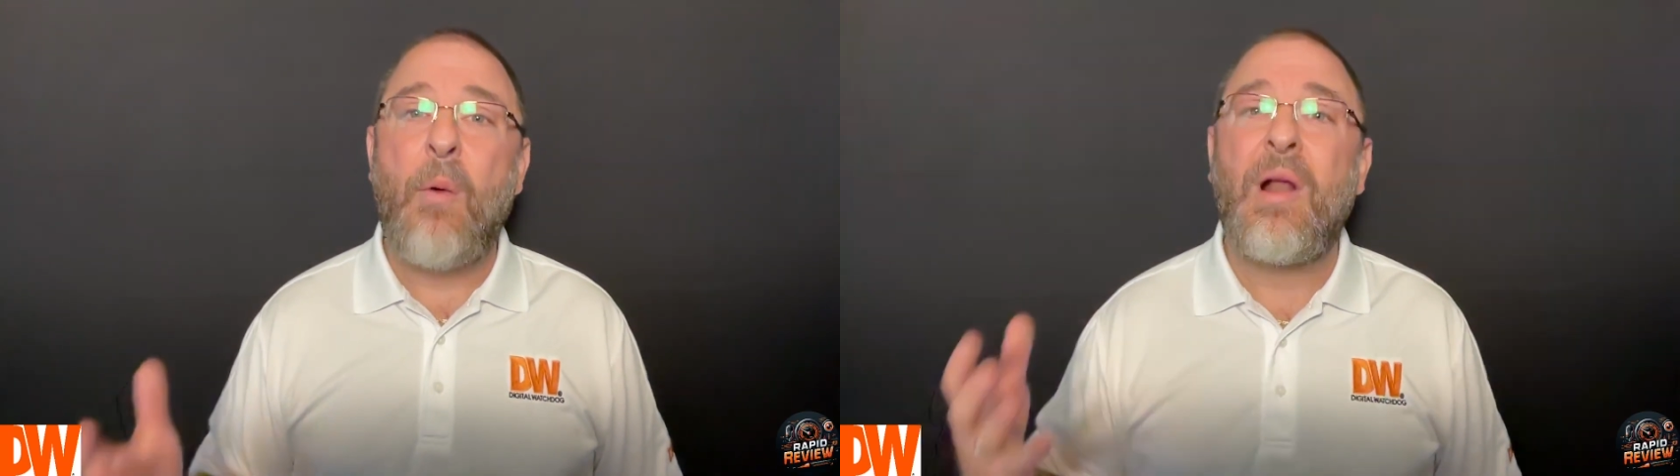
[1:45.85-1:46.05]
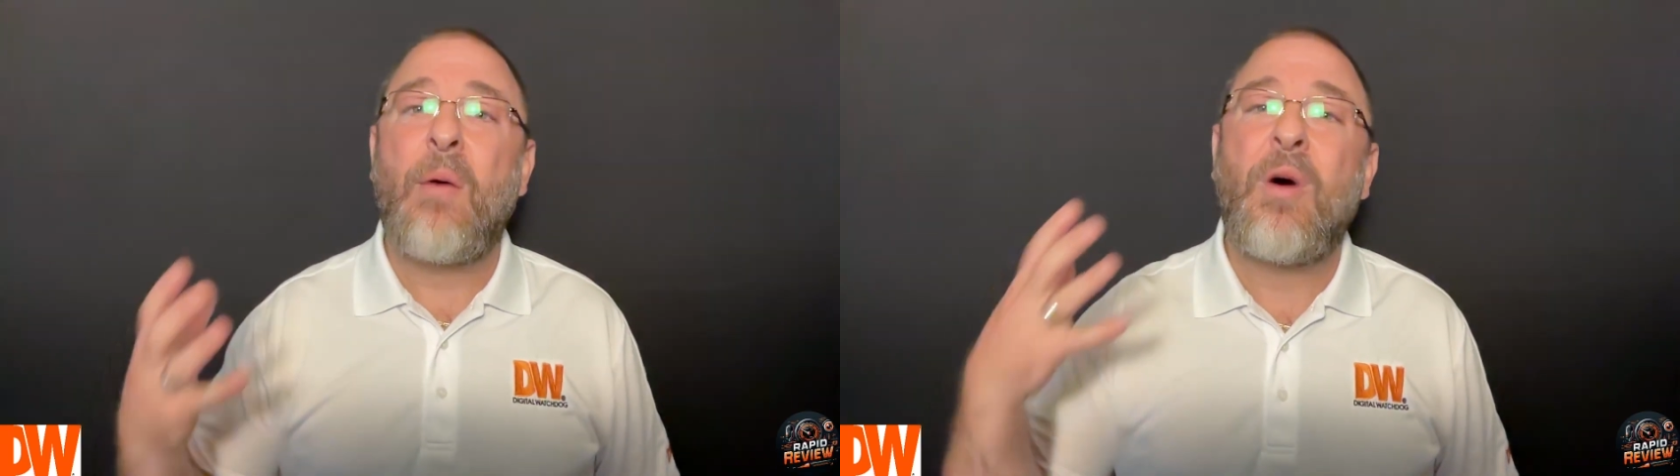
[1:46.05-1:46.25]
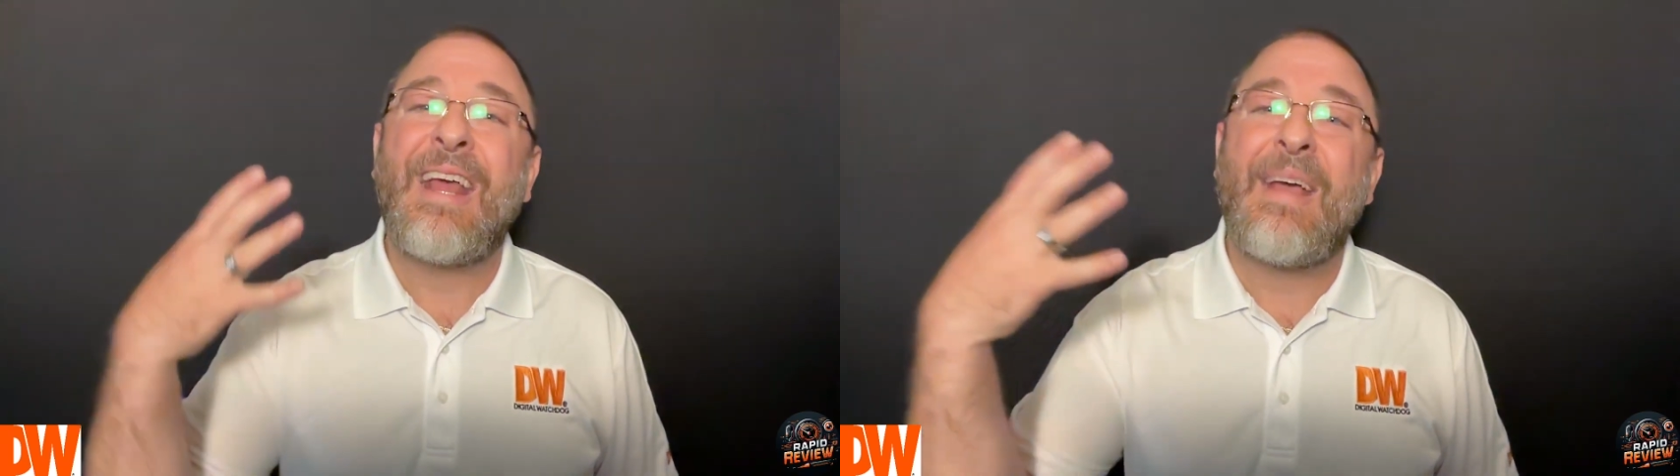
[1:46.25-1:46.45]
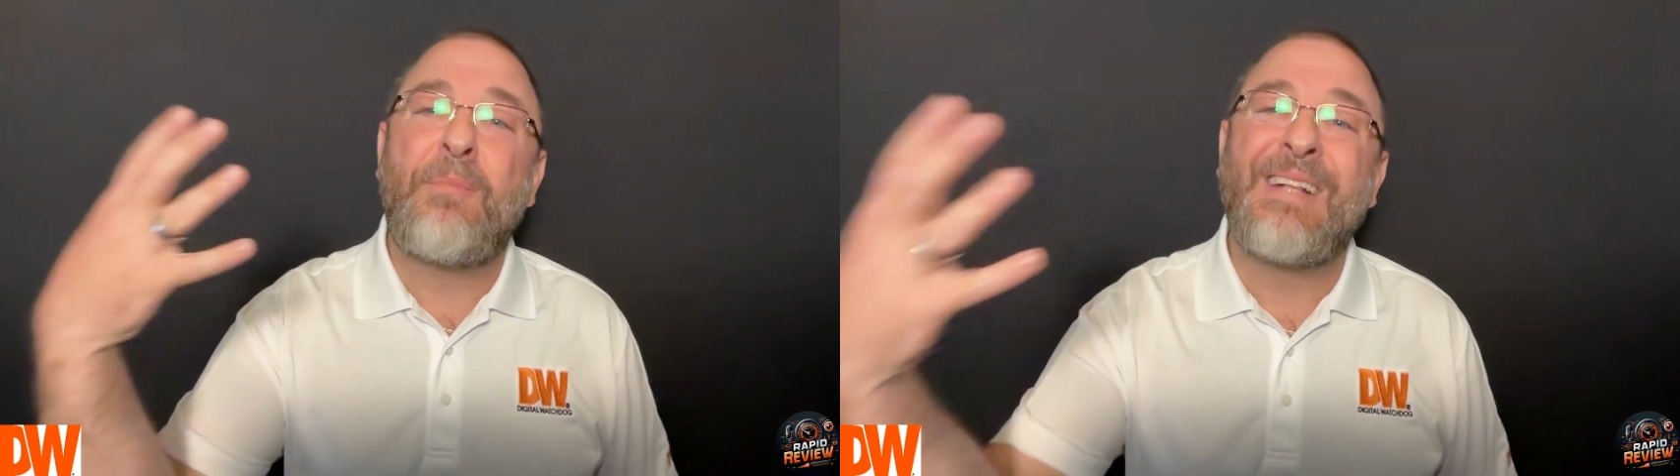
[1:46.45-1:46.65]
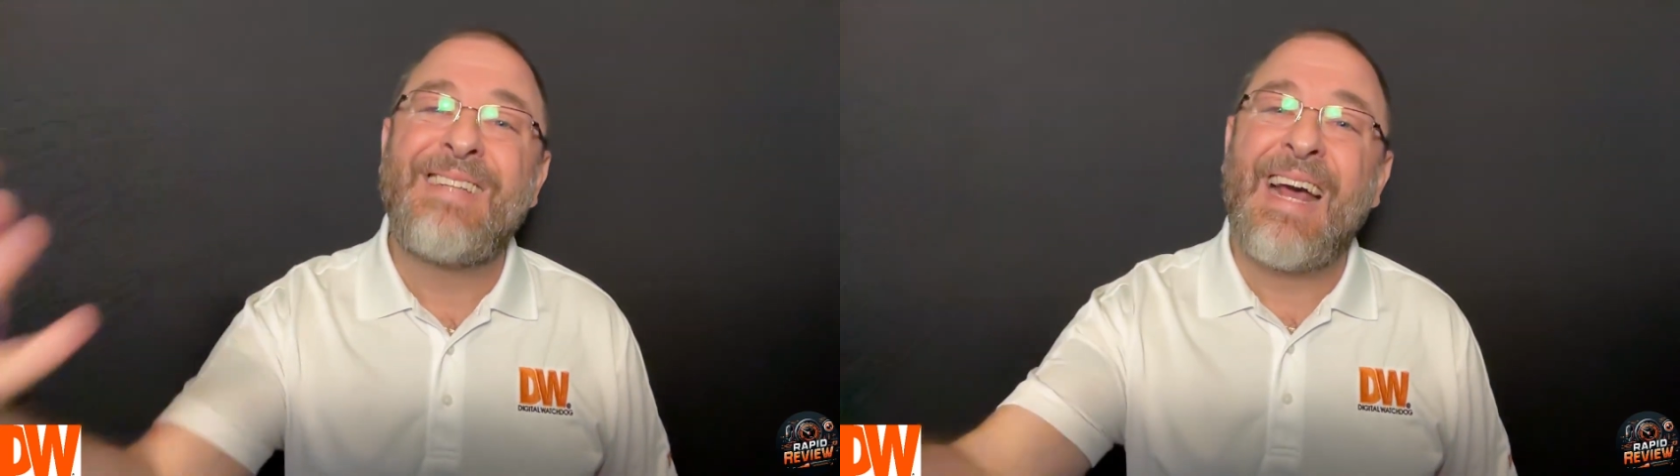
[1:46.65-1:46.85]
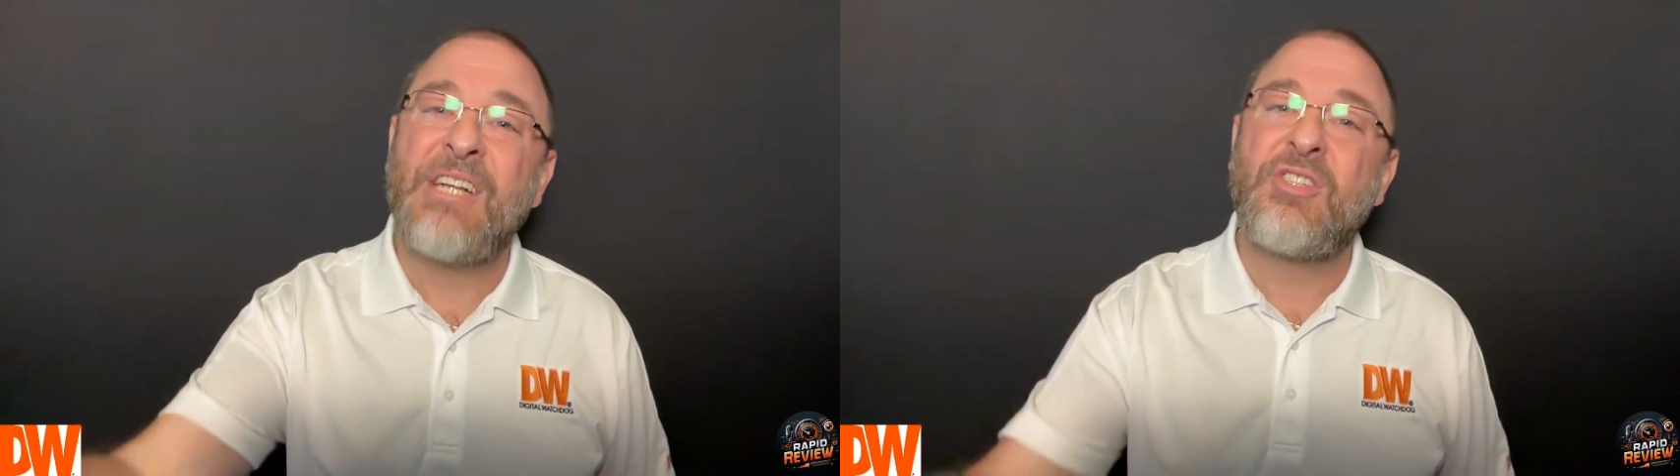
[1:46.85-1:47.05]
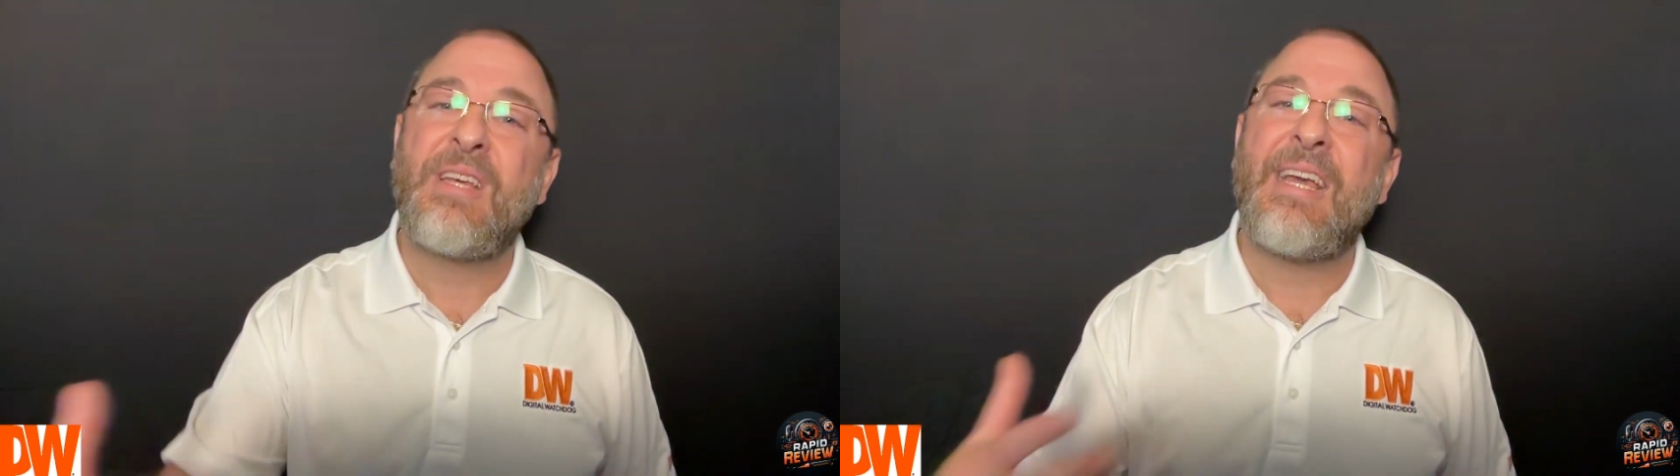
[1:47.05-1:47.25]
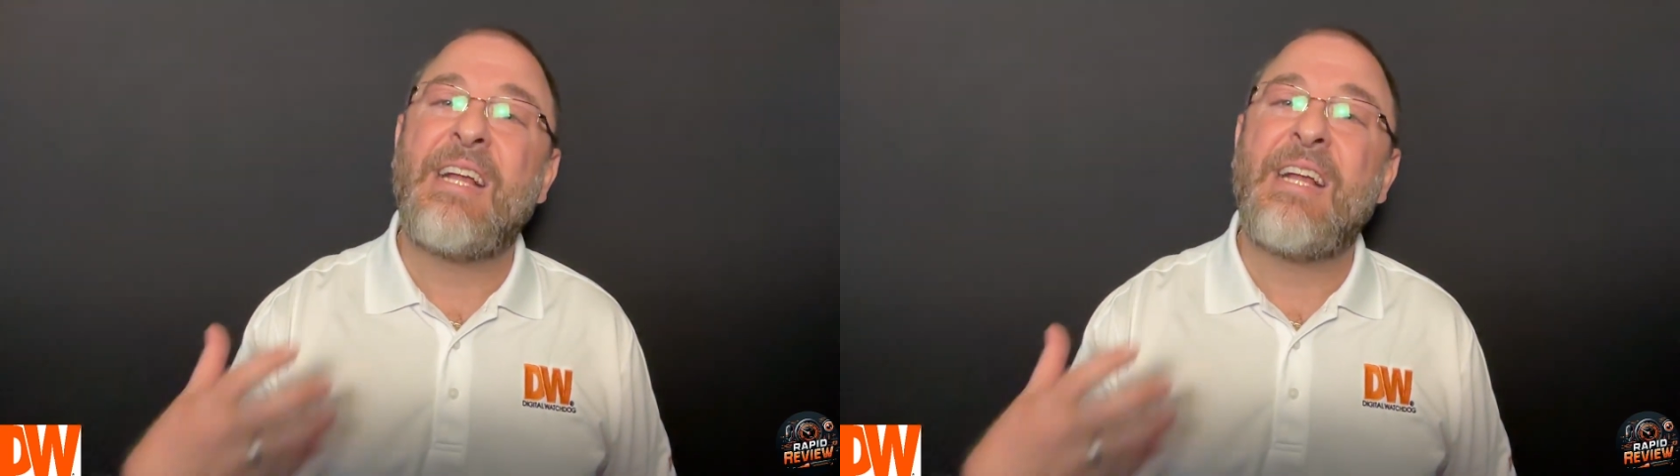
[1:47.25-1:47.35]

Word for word: would I want to potentially